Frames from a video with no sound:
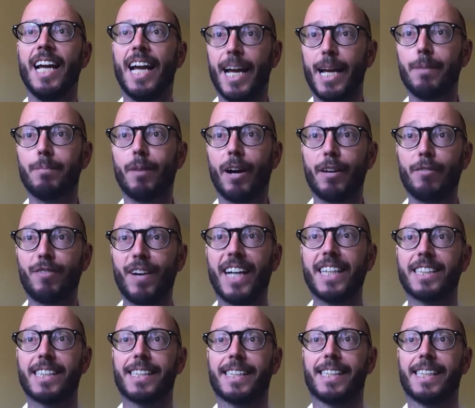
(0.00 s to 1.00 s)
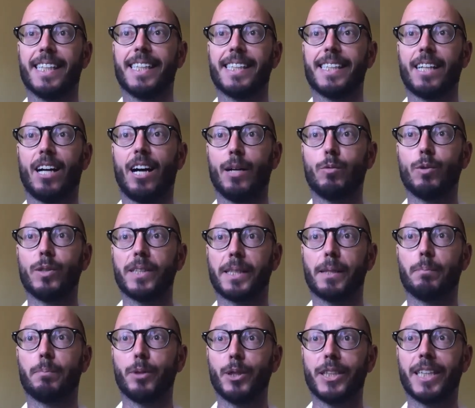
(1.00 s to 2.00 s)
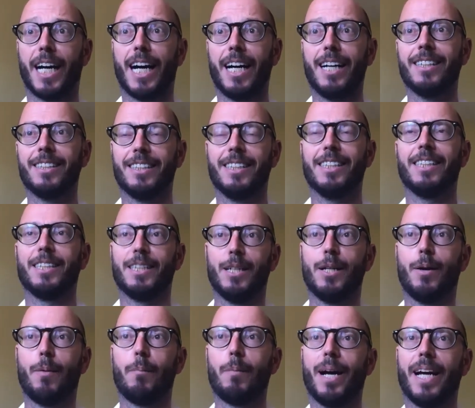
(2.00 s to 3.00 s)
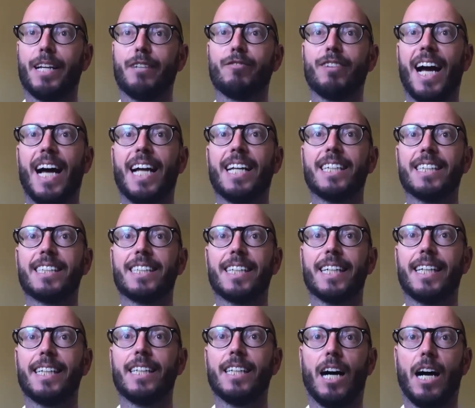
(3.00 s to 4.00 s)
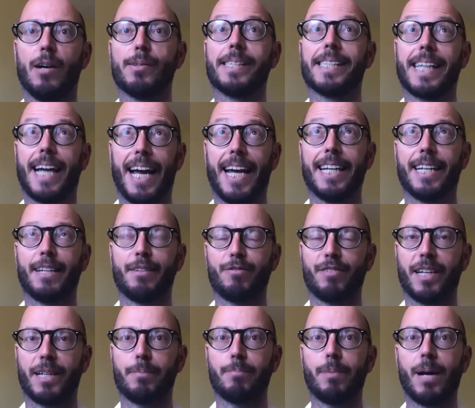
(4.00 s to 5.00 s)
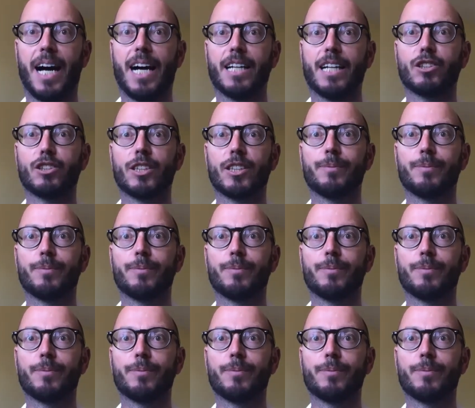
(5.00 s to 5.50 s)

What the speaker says: In my fantasies, I was a Buddha, but in reality, I was anything but.